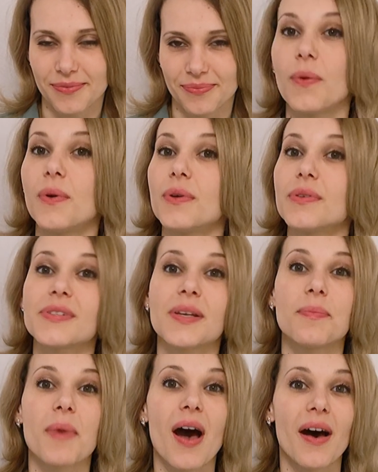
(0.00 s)
Or
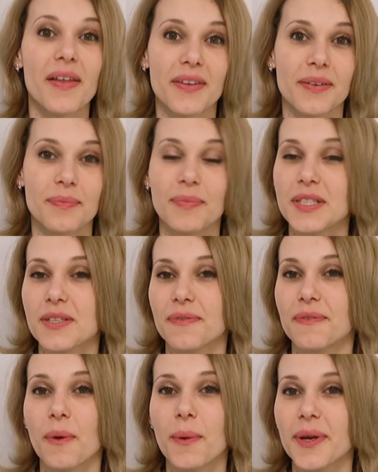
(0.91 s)
some other
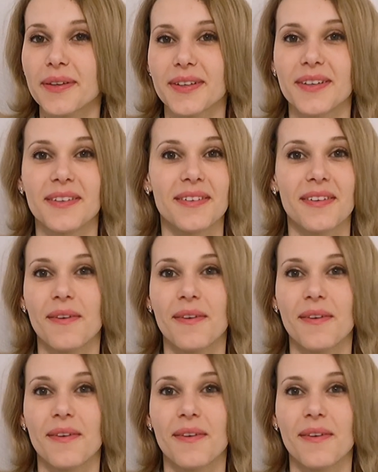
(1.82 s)
metaphorical